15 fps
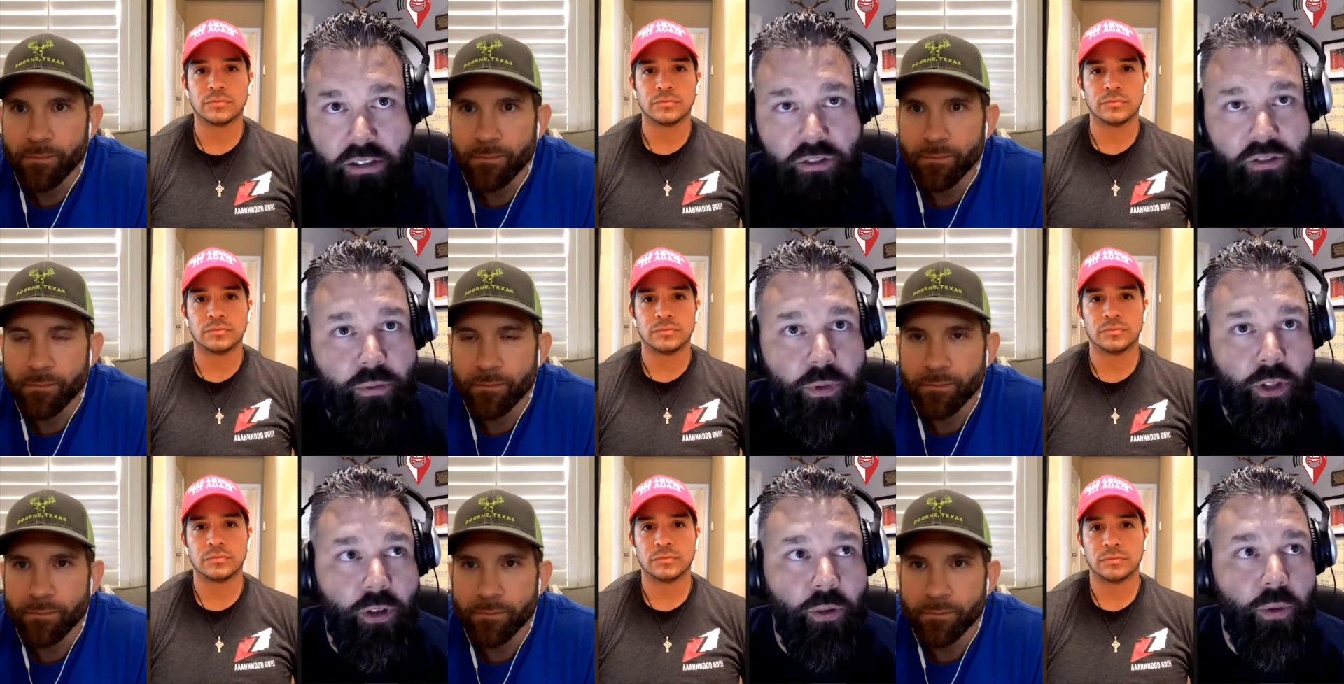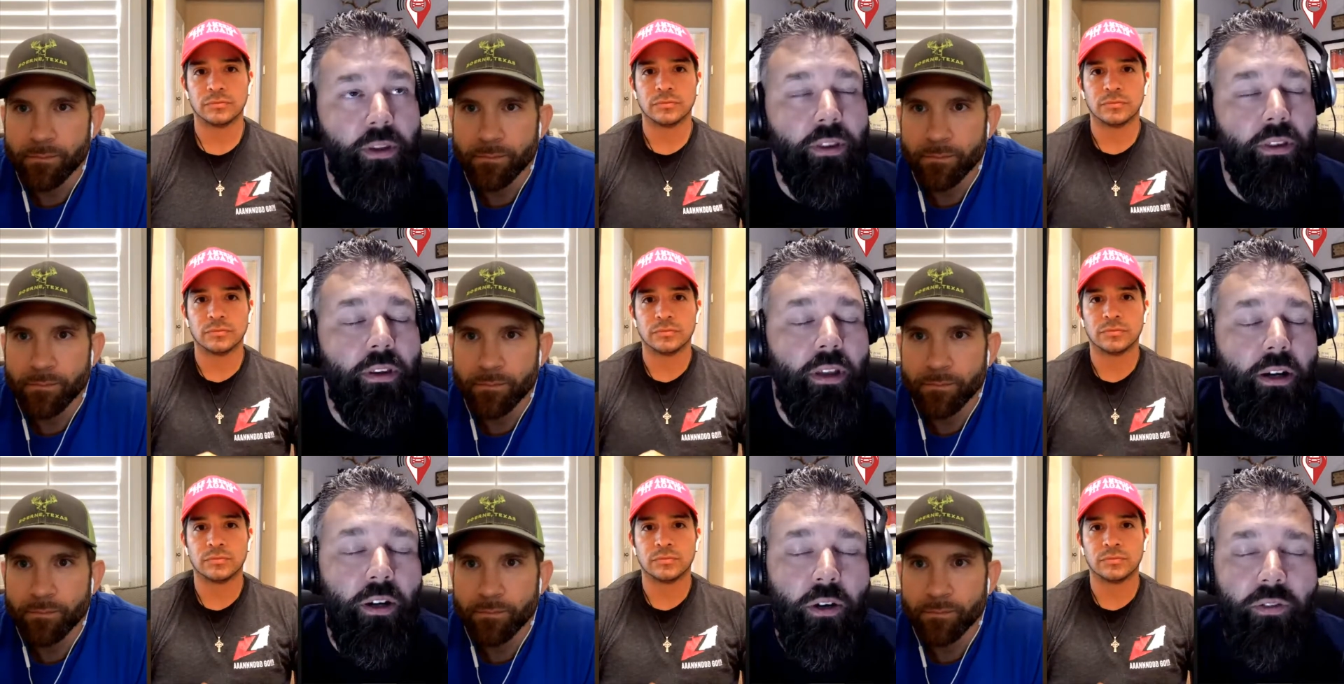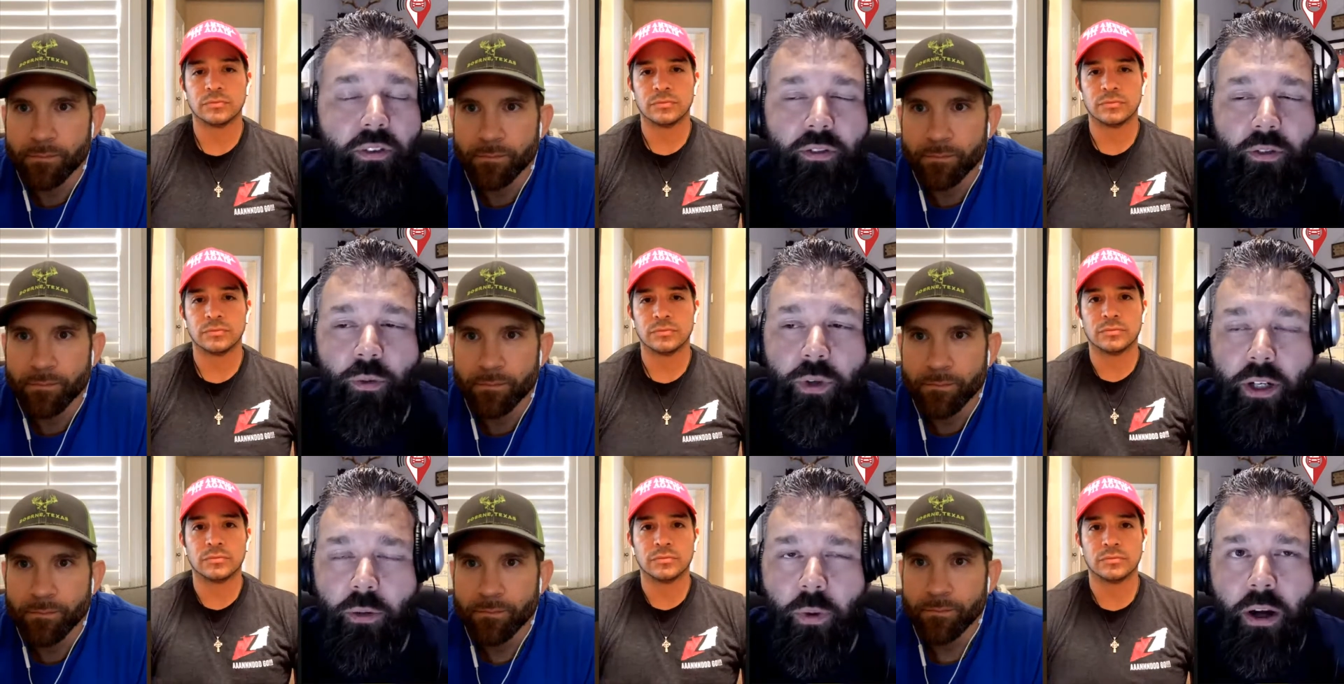Speaker 1: are familiar with. I don't know if everyone
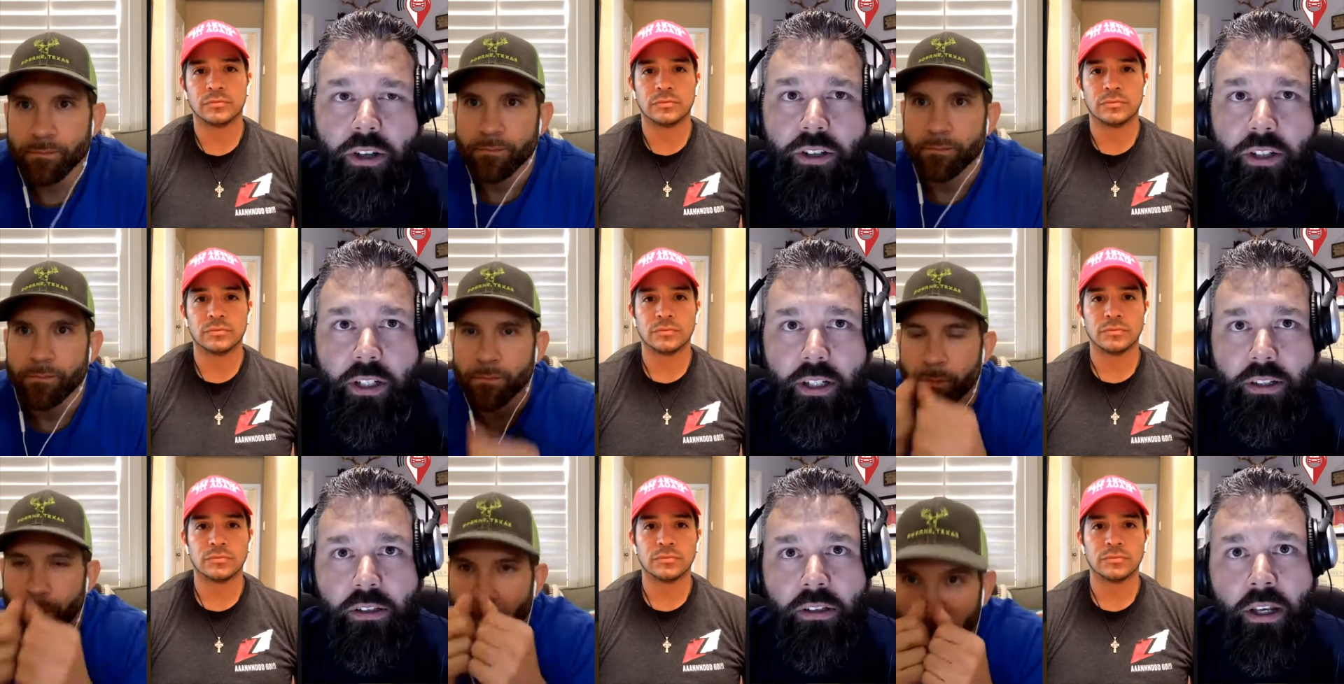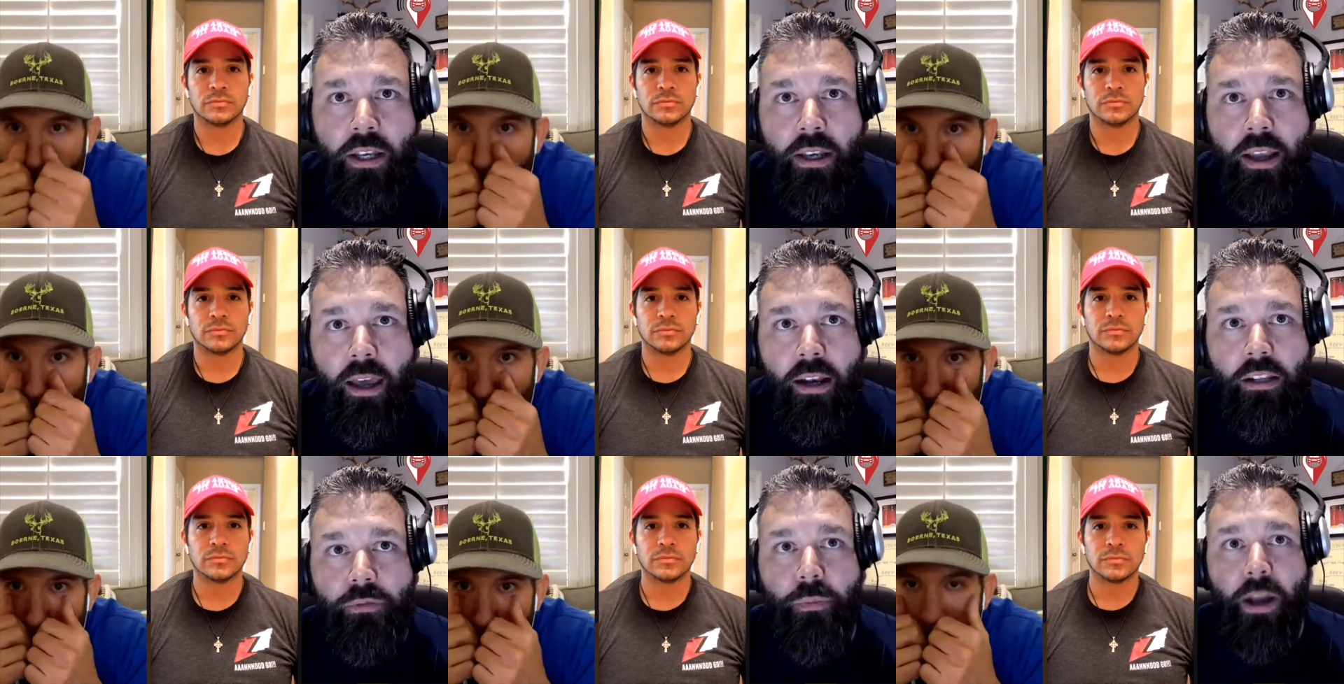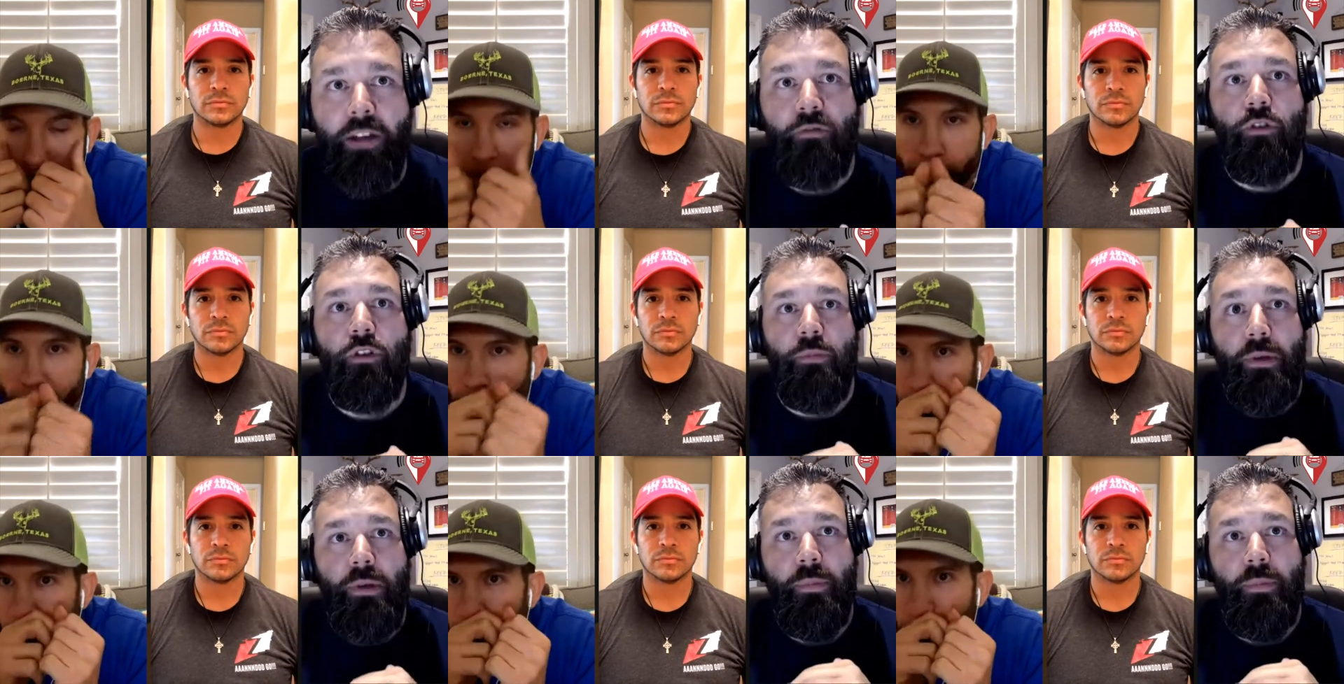here watching is, and it's micro
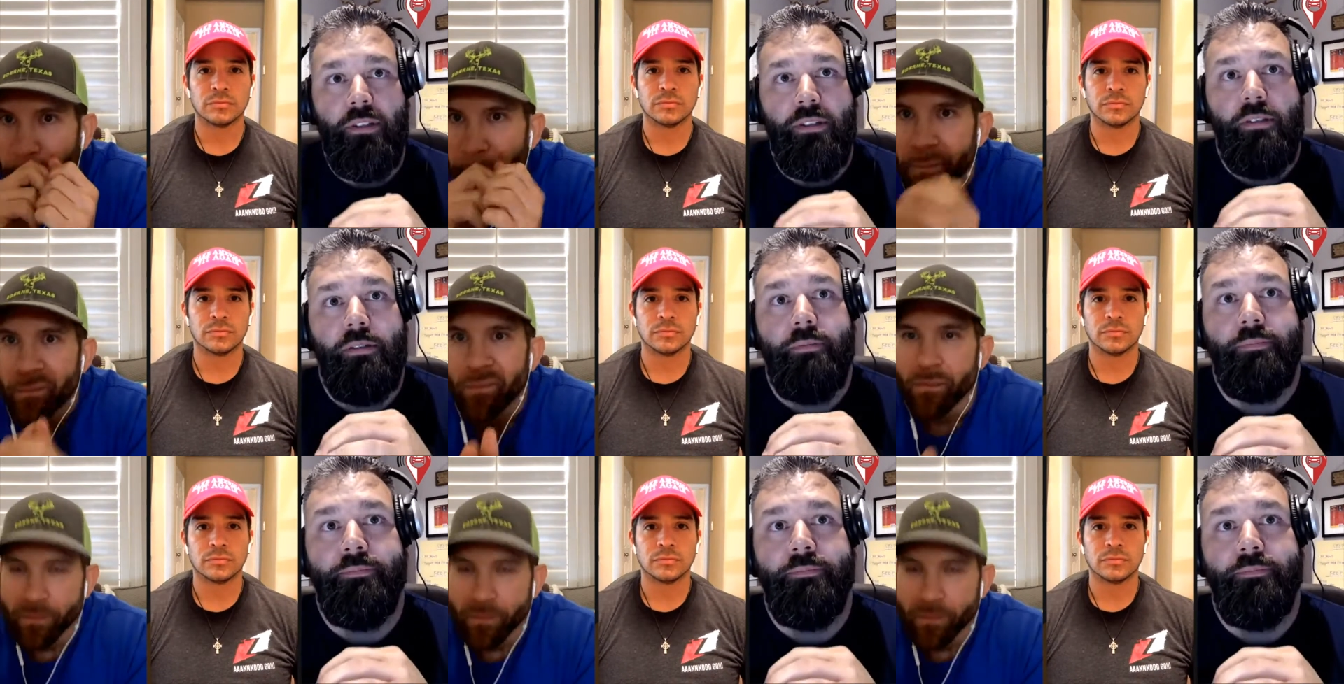commitments.